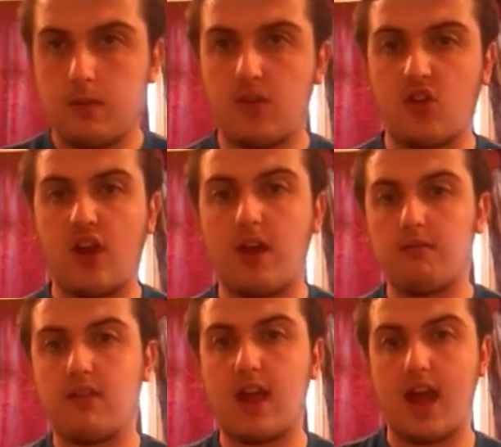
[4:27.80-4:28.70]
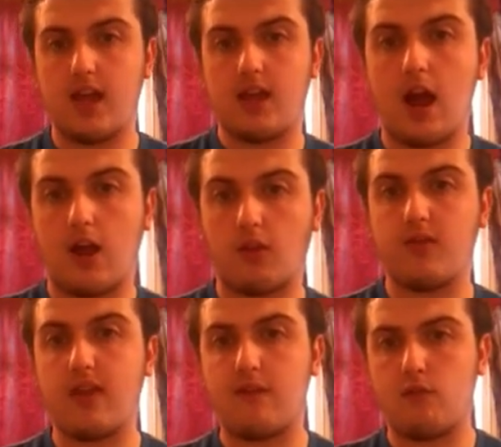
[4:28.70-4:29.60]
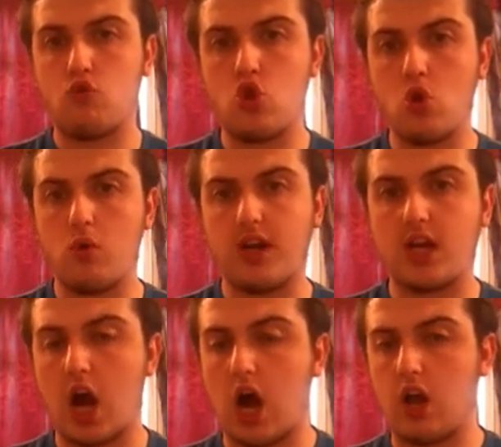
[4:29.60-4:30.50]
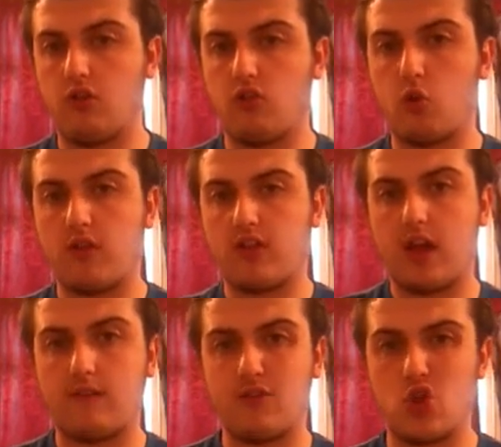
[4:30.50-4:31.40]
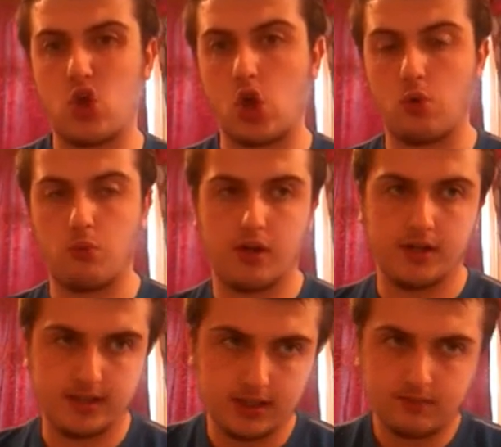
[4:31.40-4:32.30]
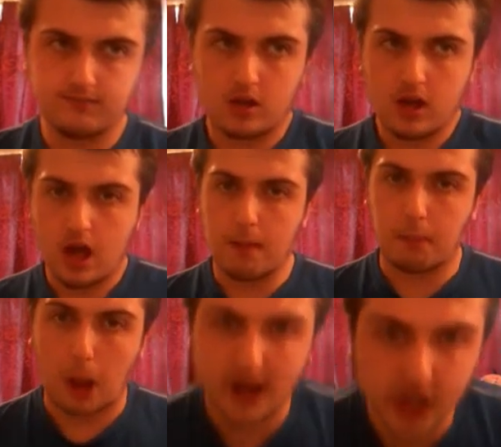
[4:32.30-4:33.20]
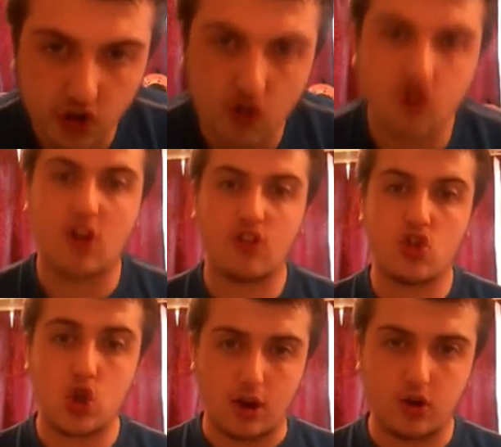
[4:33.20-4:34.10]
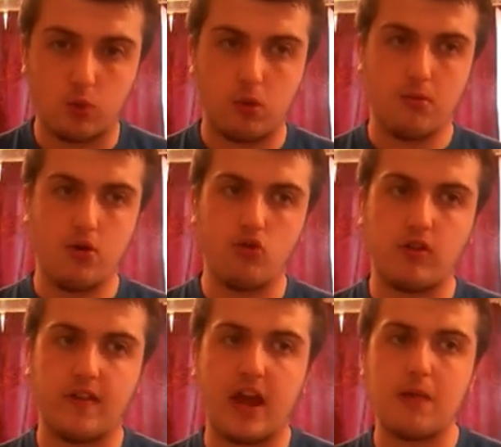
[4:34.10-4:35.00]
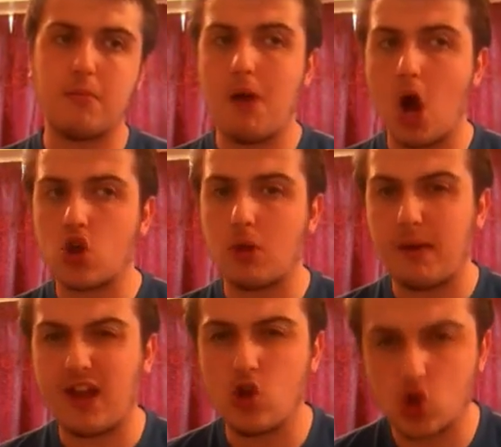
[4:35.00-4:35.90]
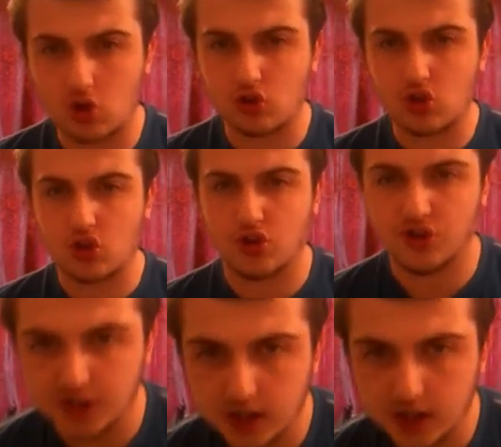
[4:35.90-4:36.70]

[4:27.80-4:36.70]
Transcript: the same day as the death of Julie Garland, 28th of June, a black transgender woman under the name of Marsha P. Johnson